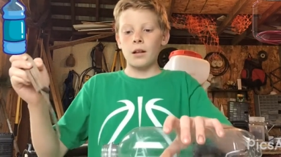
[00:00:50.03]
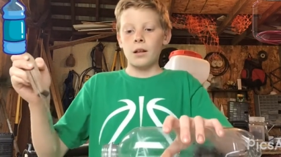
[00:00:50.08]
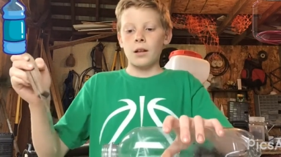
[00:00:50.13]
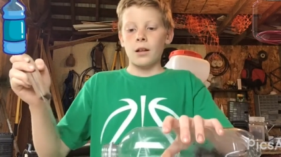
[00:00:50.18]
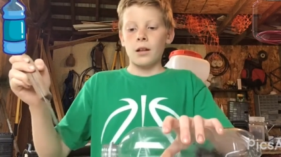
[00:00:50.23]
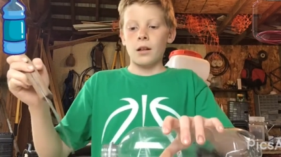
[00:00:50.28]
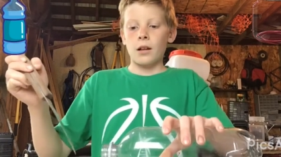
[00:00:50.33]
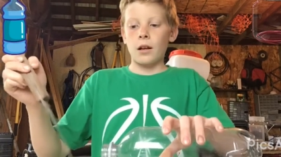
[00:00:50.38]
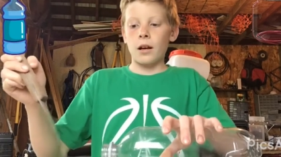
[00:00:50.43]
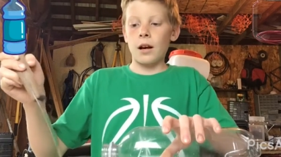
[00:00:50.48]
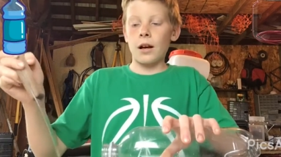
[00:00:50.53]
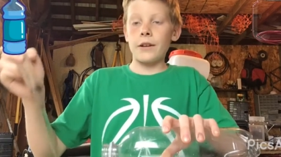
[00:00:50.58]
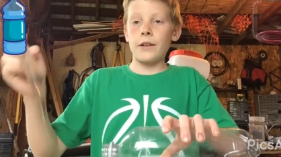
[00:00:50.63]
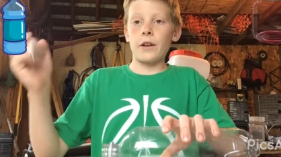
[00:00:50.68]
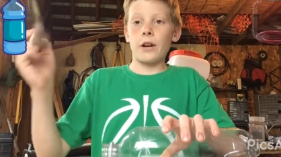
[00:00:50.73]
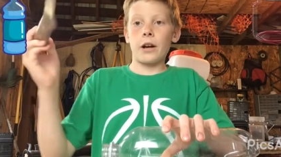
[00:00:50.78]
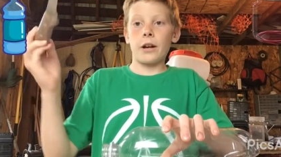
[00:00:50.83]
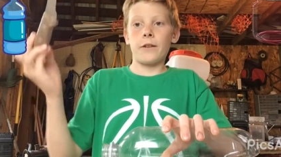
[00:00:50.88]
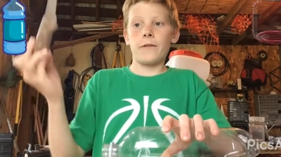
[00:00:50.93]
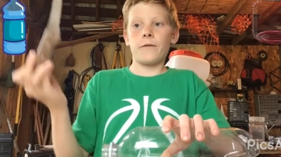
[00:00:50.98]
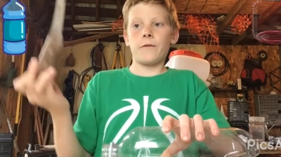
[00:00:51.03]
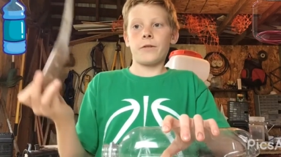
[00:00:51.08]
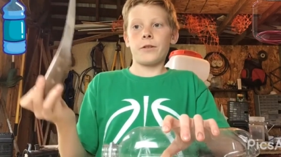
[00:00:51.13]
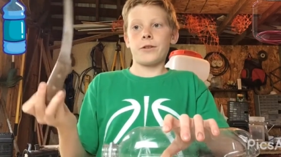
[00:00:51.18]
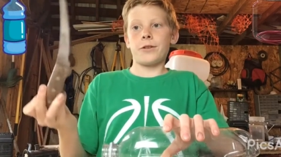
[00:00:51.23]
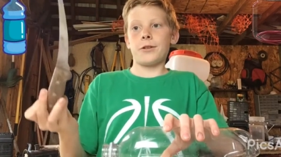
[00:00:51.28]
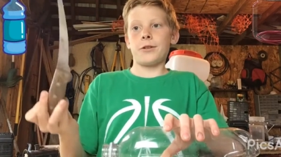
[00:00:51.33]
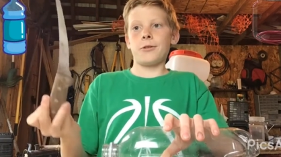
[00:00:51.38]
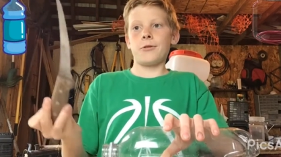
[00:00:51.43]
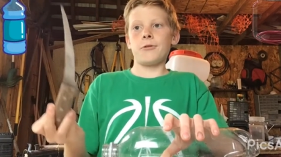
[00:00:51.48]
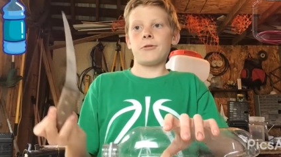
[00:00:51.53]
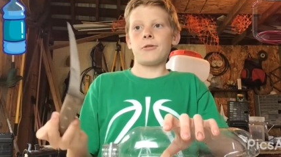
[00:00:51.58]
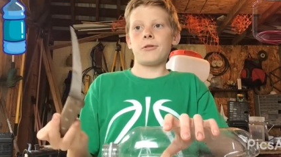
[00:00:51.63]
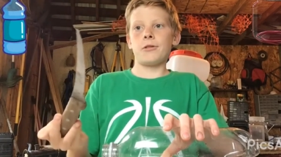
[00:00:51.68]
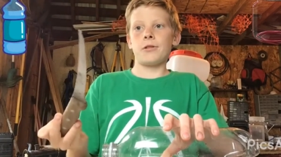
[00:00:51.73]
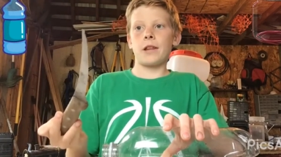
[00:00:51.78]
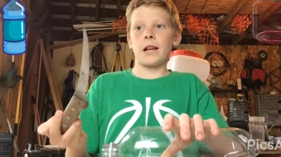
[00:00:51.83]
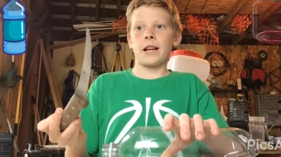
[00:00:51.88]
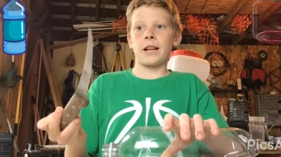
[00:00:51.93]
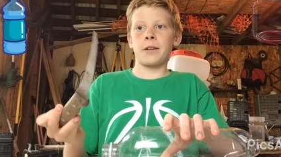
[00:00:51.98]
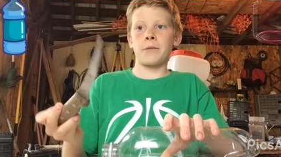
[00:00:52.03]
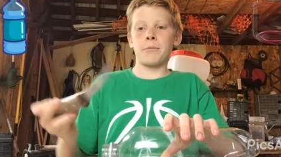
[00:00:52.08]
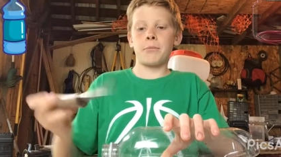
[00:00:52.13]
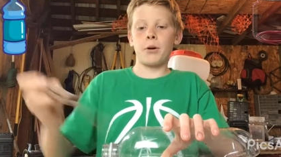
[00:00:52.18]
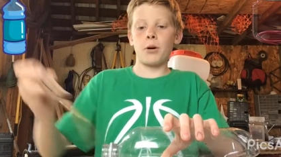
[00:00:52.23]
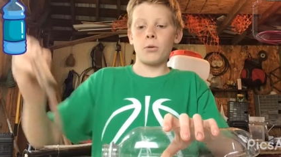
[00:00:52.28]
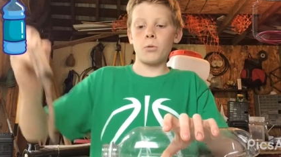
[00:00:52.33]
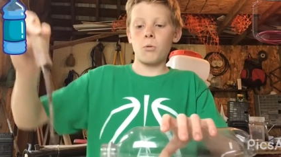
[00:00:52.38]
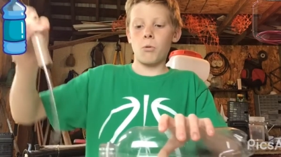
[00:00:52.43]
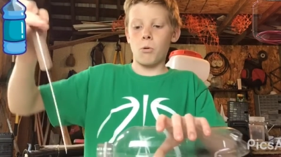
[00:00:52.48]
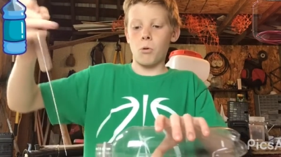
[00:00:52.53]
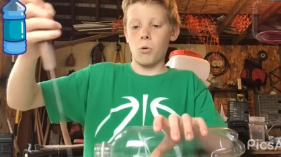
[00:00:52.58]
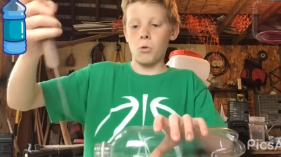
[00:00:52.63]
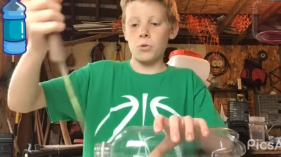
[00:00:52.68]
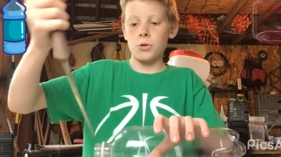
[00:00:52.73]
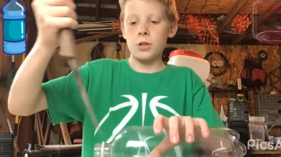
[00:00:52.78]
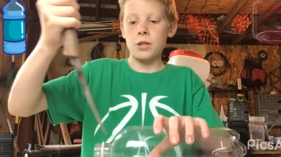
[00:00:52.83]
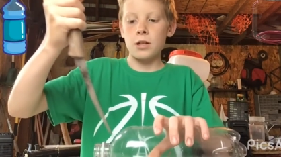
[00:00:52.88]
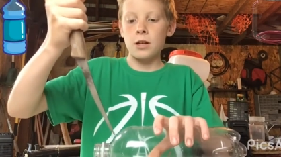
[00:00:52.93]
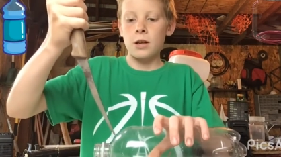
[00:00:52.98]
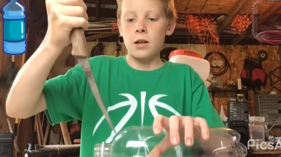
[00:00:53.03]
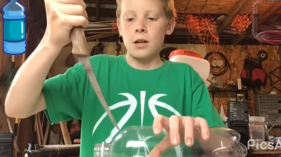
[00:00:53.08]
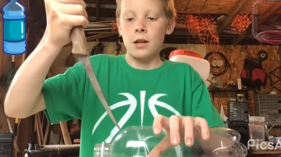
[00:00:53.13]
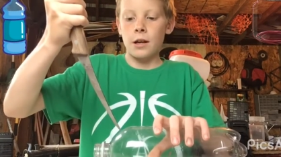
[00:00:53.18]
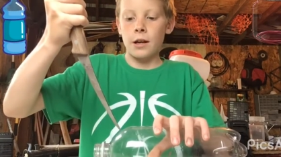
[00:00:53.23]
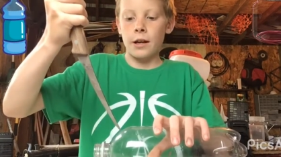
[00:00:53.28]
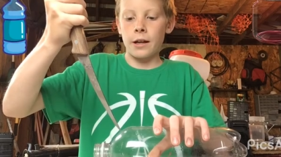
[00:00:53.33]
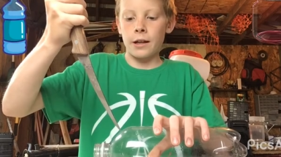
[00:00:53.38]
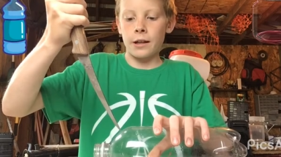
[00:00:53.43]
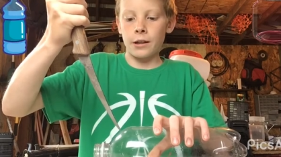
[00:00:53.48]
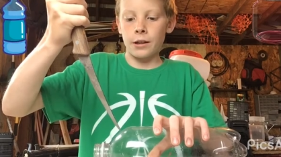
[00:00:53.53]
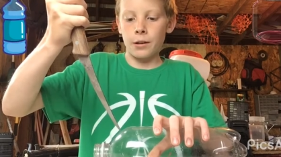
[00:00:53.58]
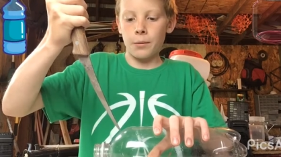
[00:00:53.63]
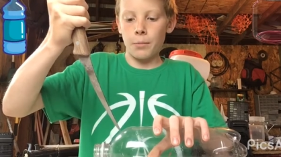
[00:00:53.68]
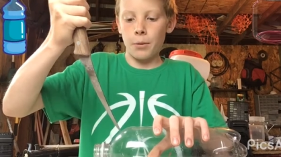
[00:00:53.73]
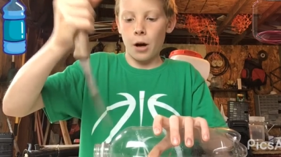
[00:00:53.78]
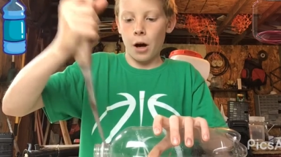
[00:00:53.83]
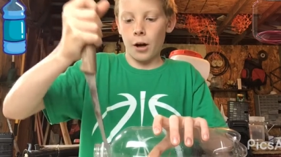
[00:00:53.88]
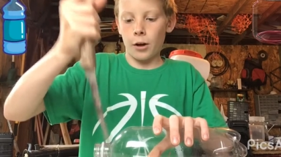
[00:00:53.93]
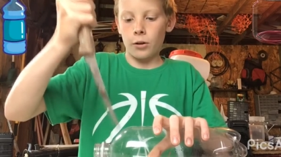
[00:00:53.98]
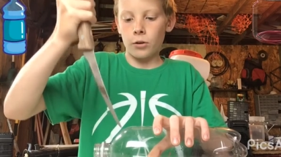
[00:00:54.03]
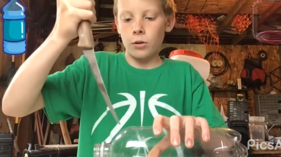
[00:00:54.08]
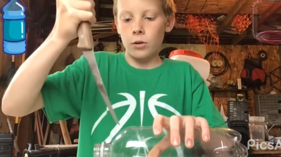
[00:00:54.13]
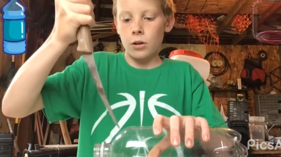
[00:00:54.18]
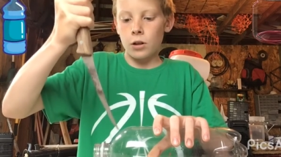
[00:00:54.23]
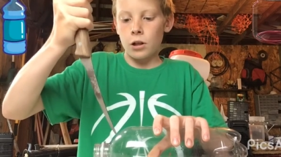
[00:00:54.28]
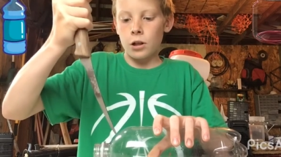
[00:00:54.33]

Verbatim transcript: a knife with you that can poke holes in the bottle.